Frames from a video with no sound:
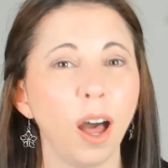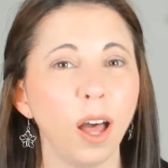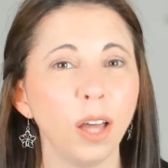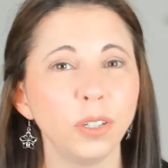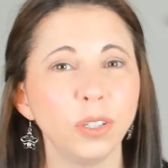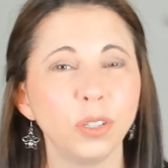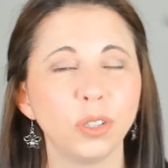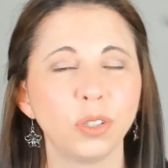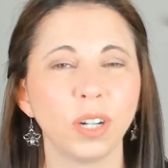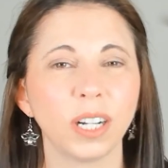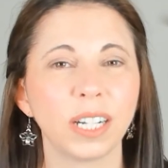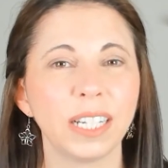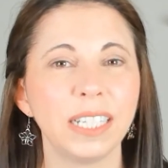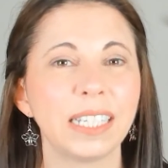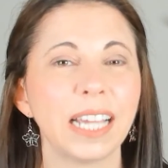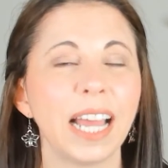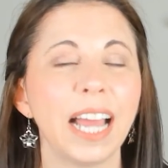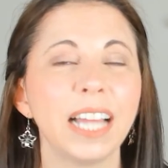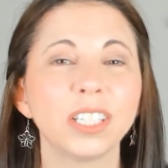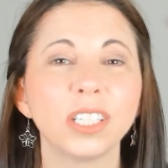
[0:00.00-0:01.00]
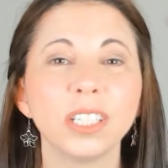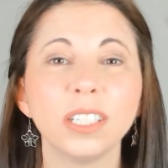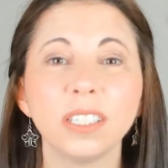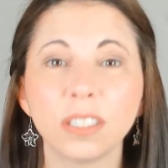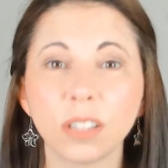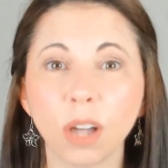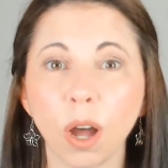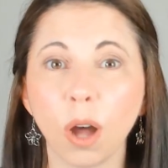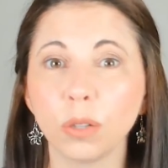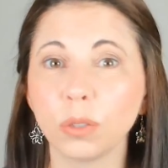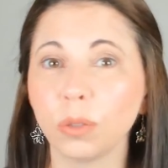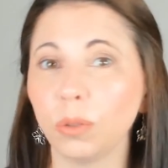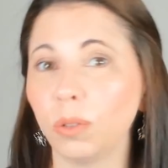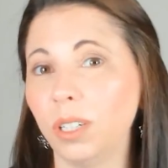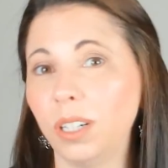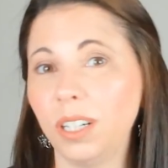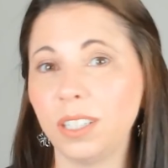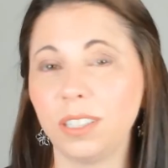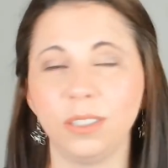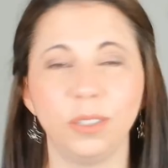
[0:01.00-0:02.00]
Are you struggling to actually start
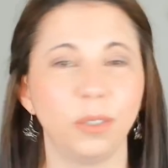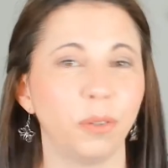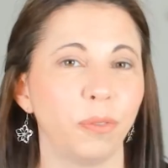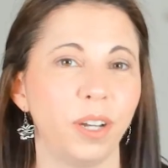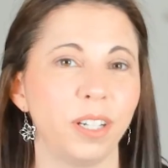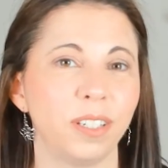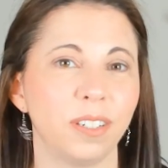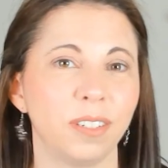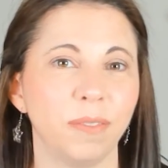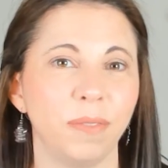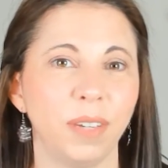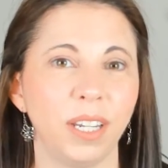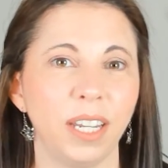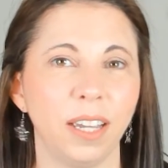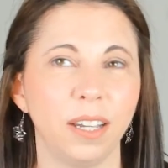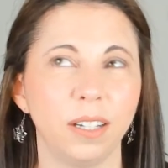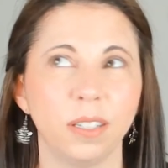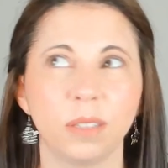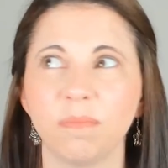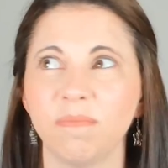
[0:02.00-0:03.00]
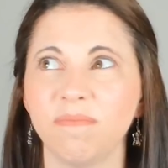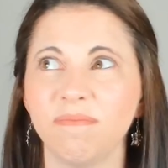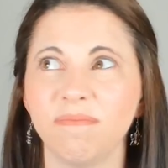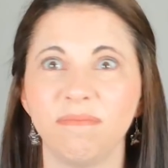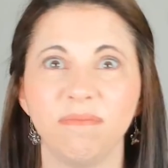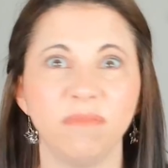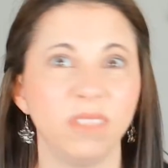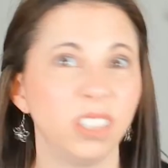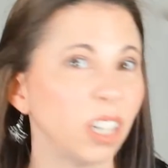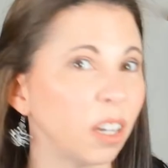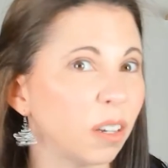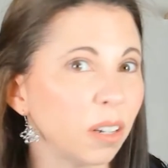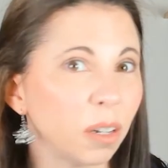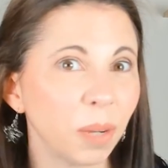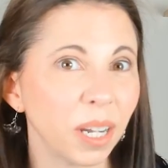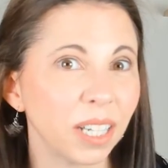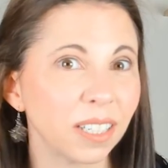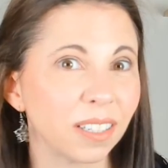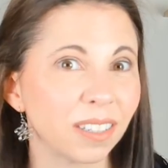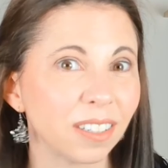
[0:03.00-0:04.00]
organizing your photos and videos? Don't
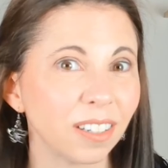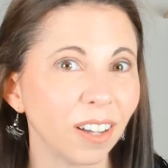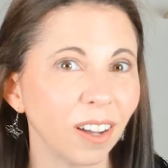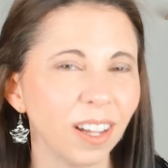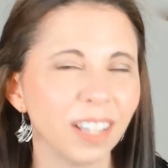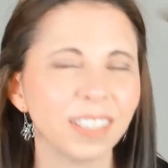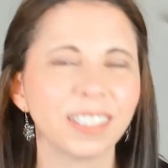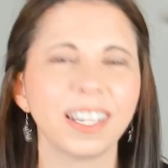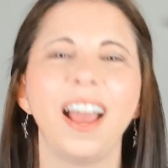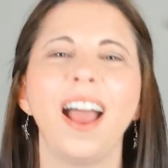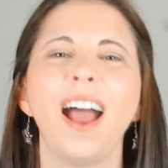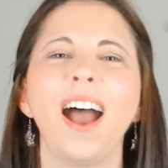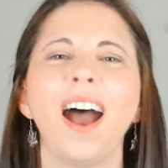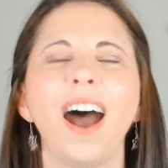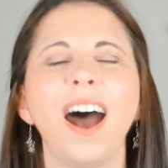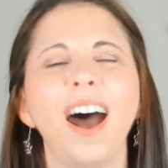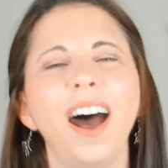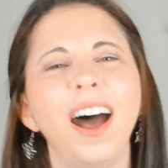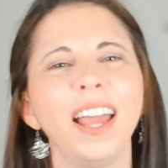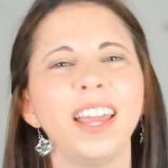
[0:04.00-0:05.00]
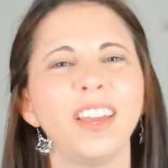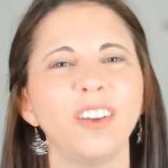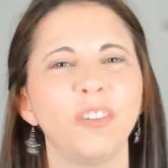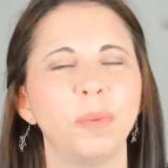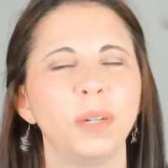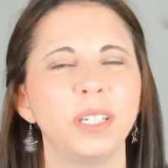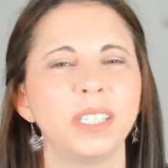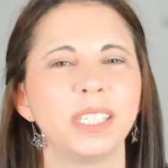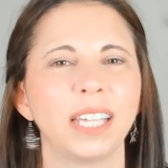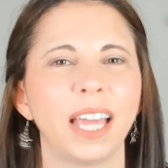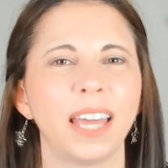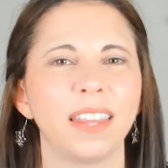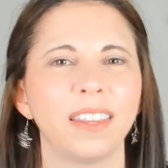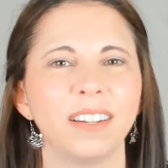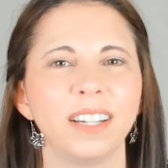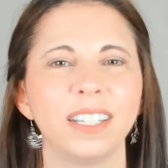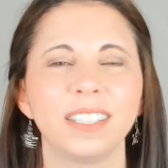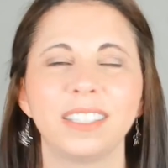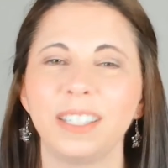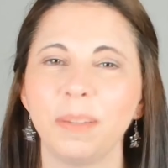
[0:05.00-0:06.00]
know where to start? I have put
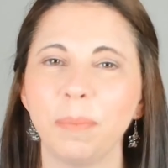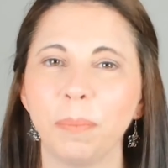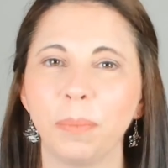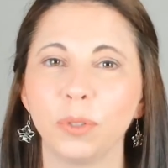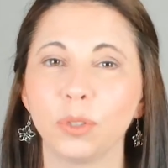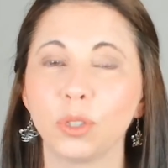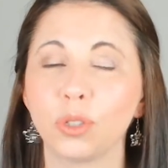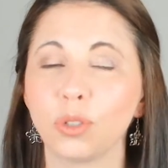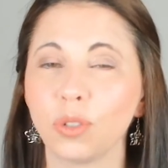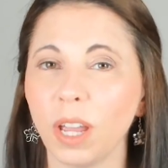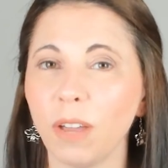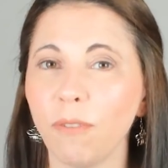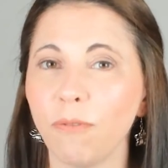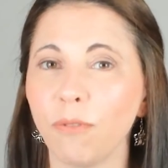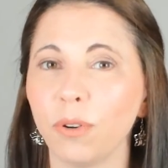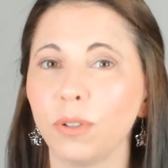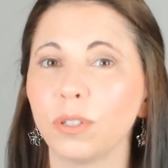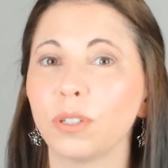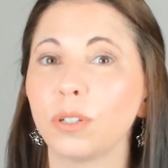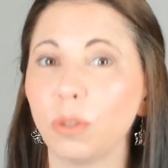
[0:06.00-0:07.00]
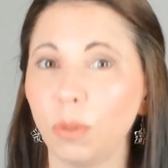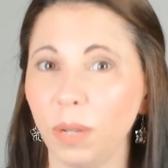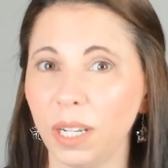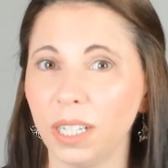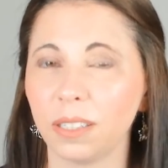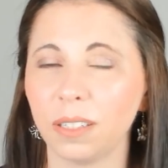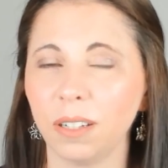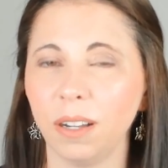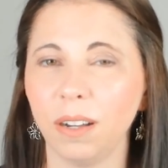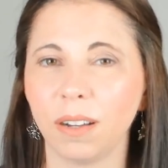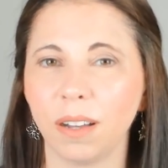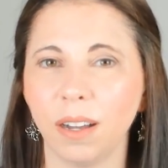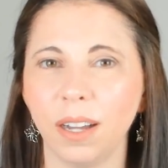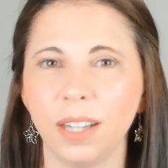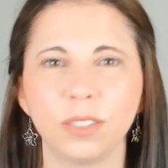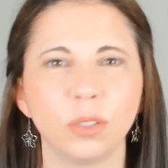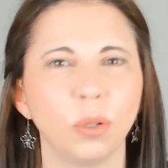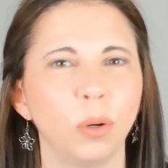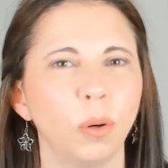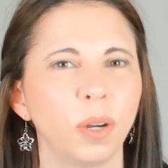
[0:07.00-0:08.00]
together a simple, straightforward, quick start
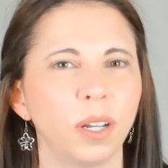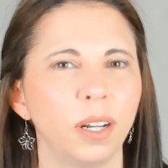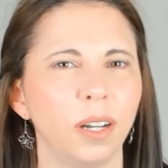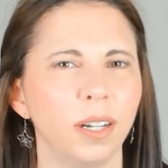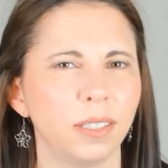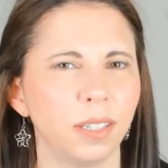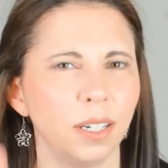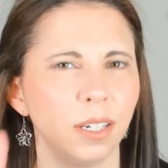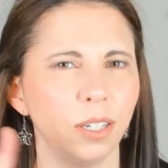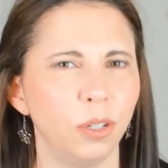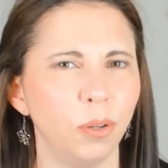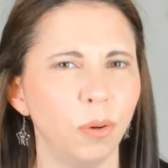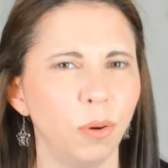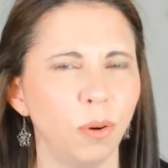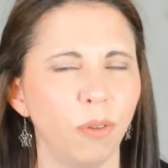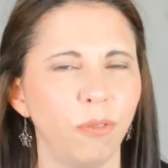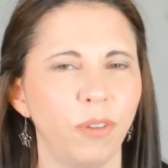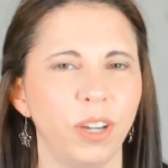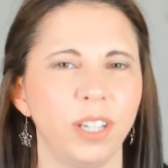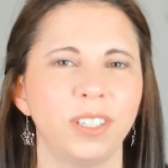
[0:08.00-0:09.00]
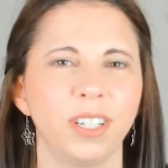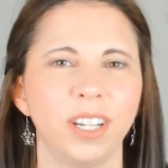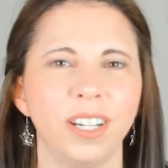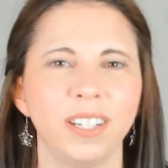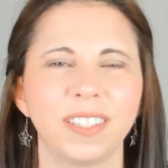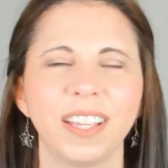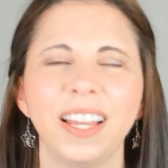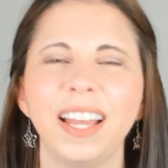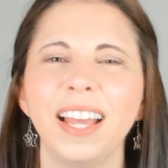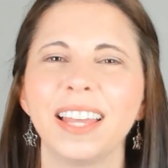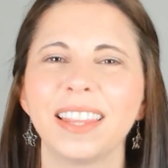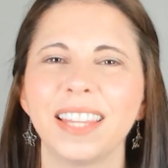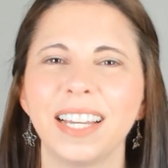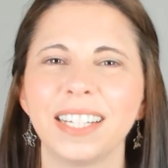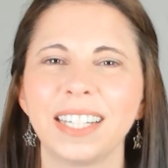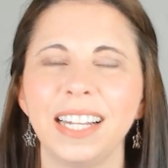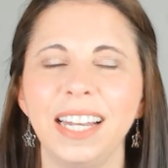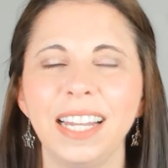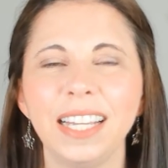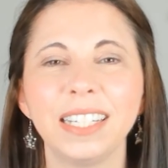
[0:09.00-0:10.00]
guide to organising your photos
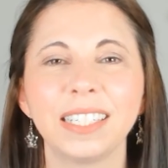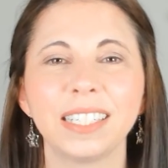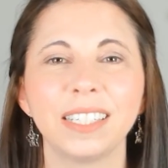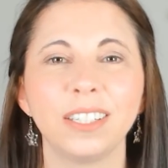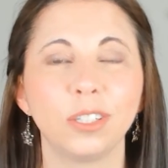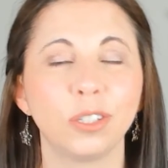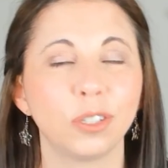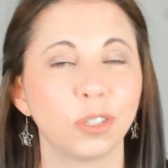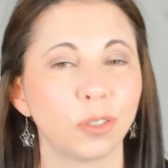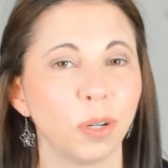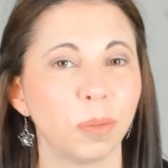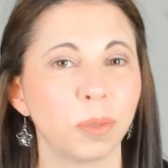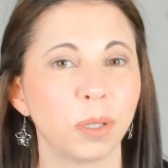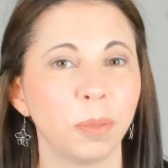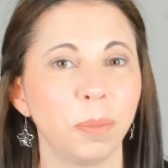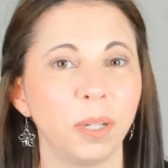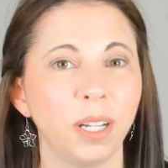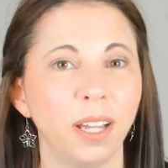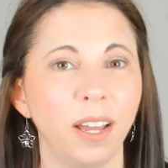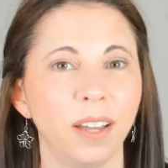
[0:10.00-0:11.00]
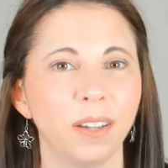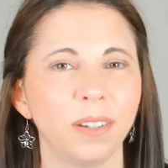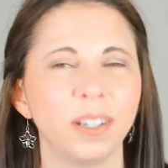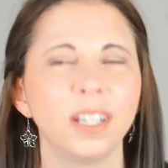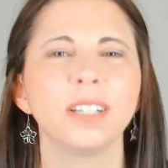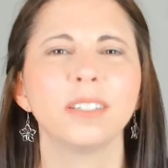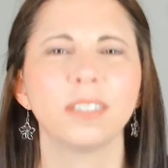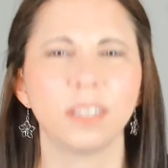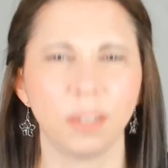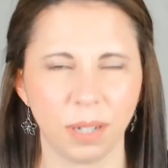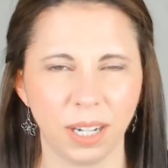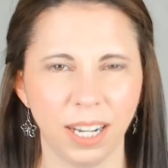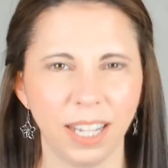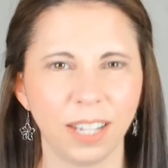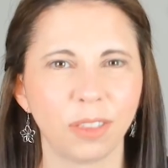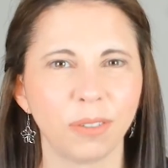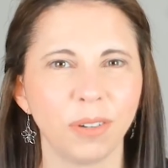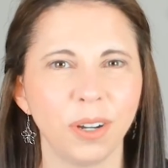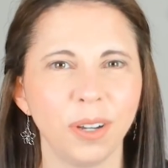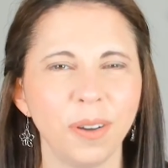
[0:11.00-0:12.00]
that's linked in the description below. So
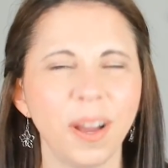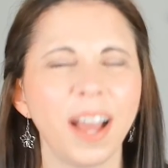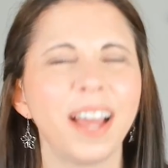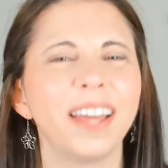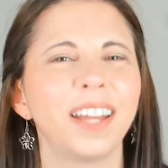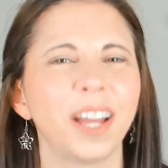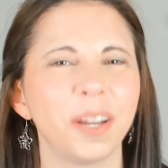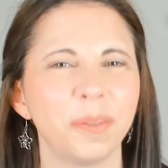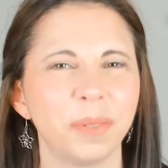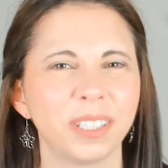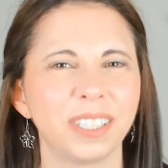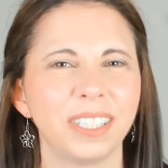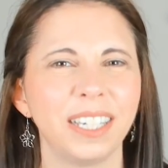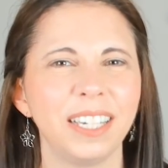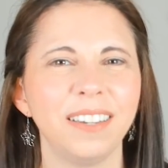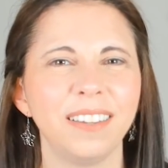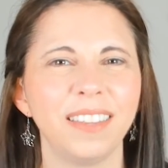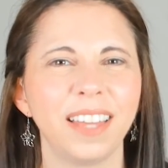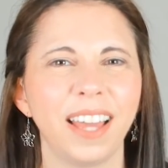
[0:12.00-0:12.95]
click through and I will see you